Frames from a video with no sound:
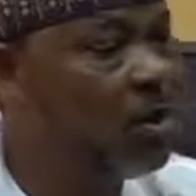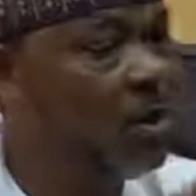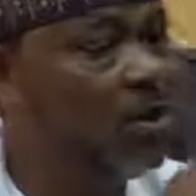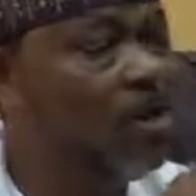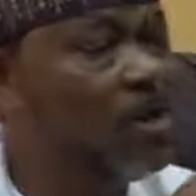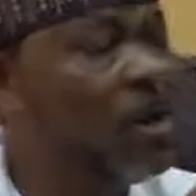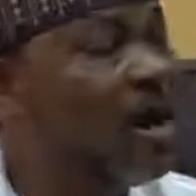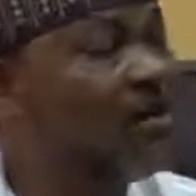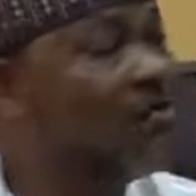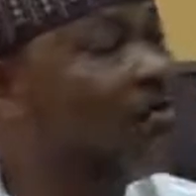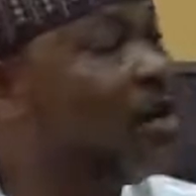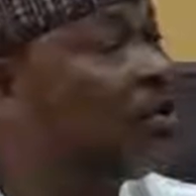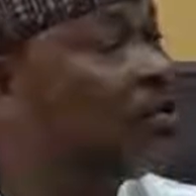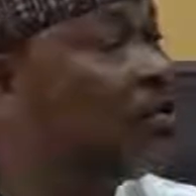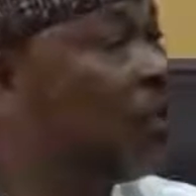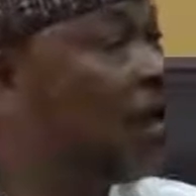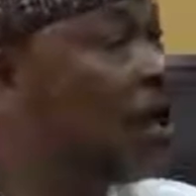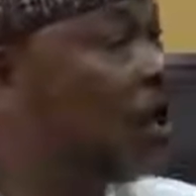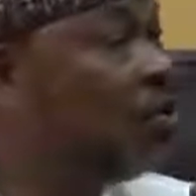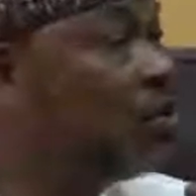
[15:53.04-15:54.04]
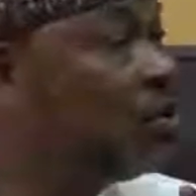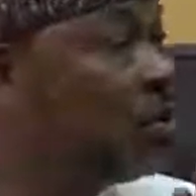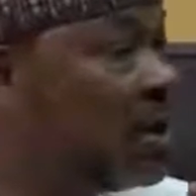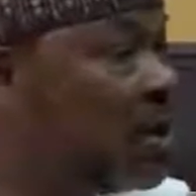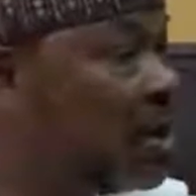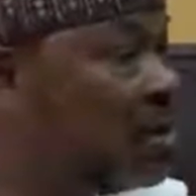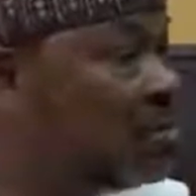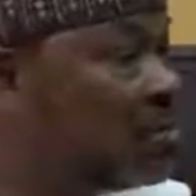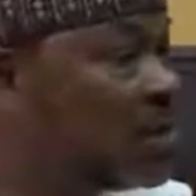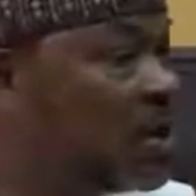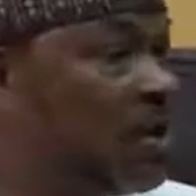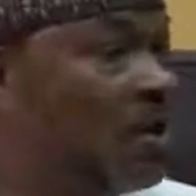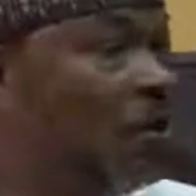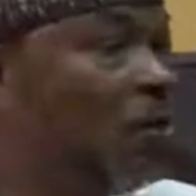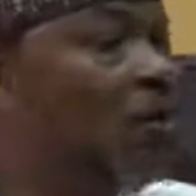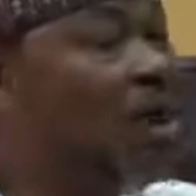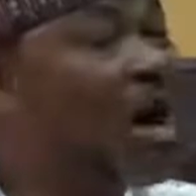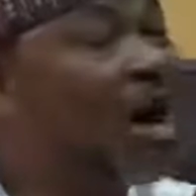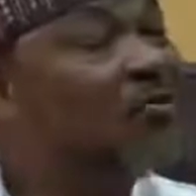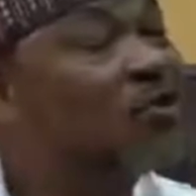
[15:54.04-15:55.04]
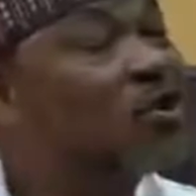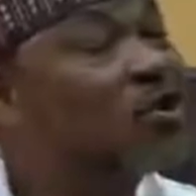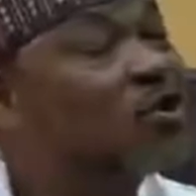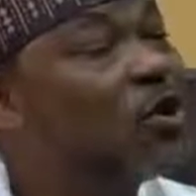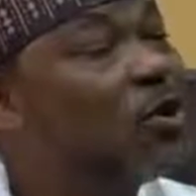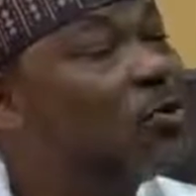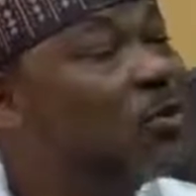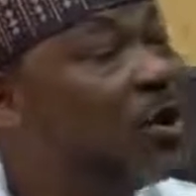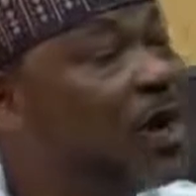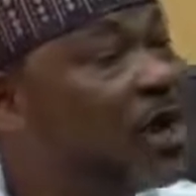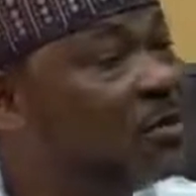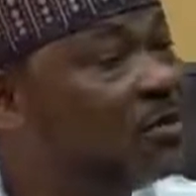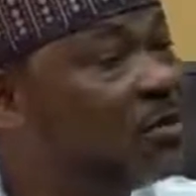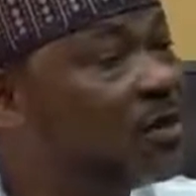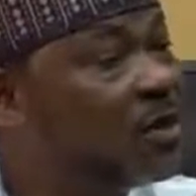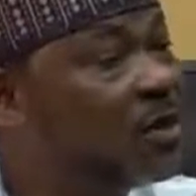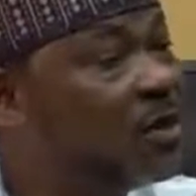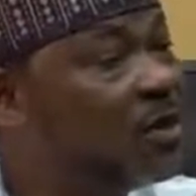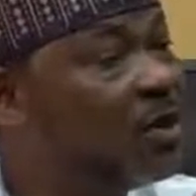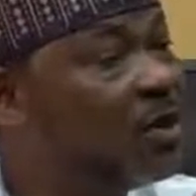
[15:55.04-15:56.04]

we have National Youth Games, we have some games